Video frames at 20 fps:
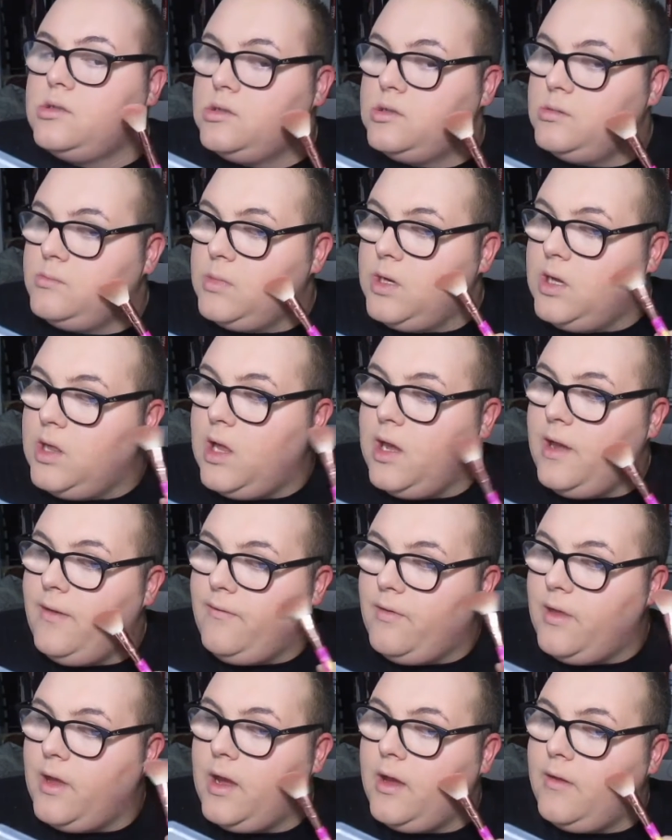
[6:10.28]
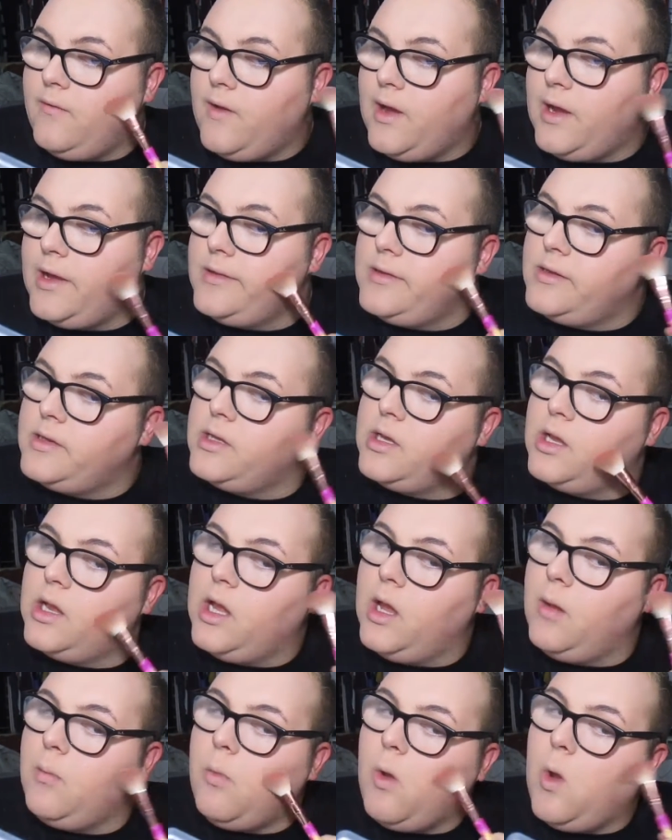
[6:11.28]
in my life. Like, if I can
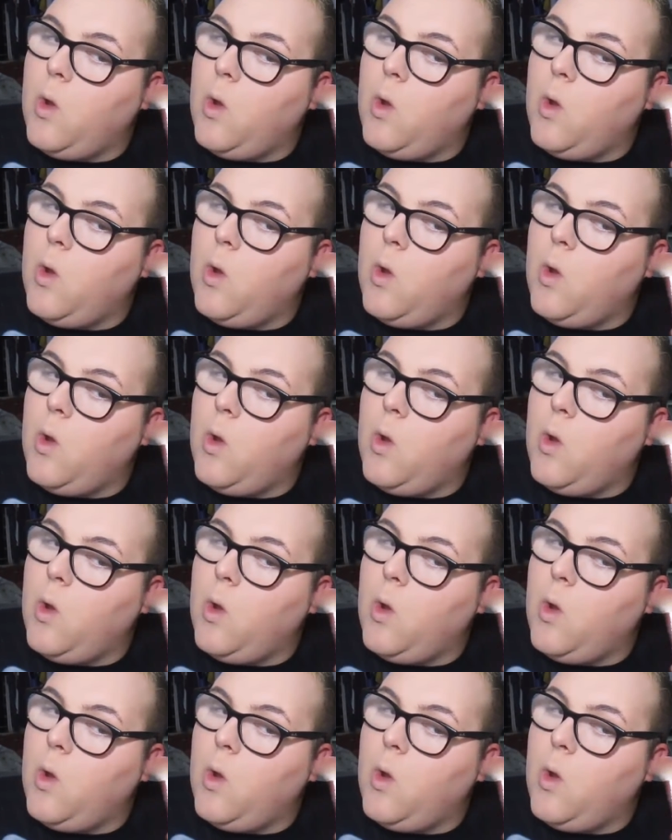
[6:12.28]
sleep